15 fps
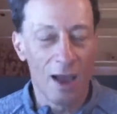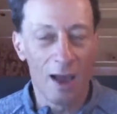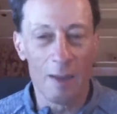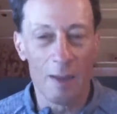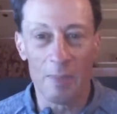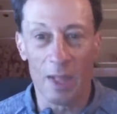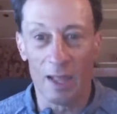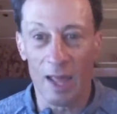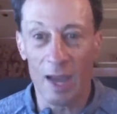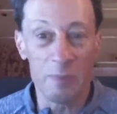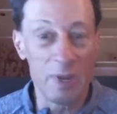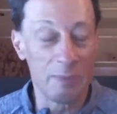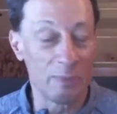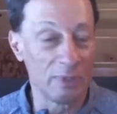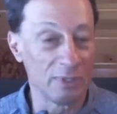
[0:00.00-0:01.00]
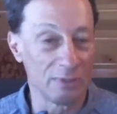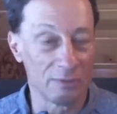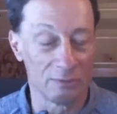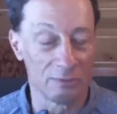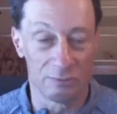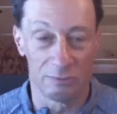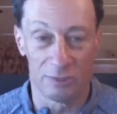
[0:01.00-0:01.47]
A lot of people
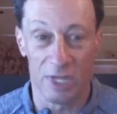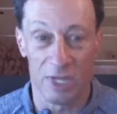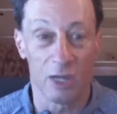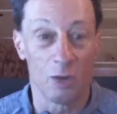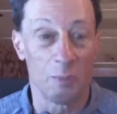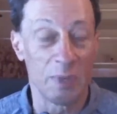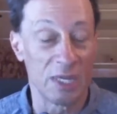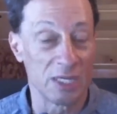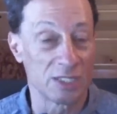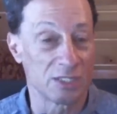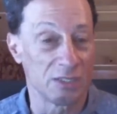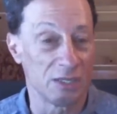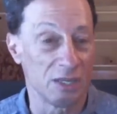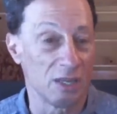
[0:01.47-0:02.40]
cycle because